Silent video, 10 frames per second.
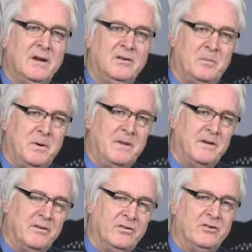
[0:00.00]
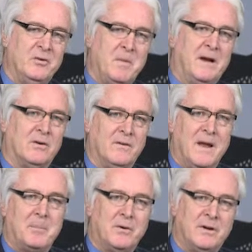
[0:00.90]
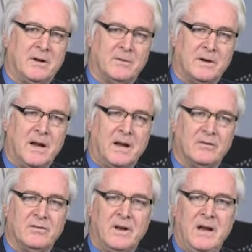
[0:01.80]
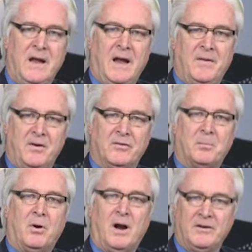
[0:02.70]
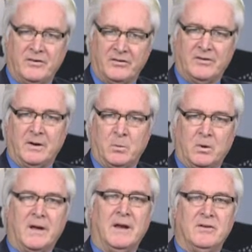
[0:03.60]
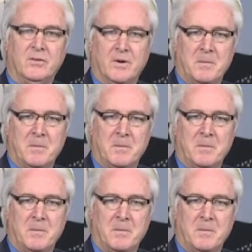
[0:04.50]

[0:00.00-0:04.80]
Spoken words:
to be the decision maker in that particular case. And there's a process here we'll get into in a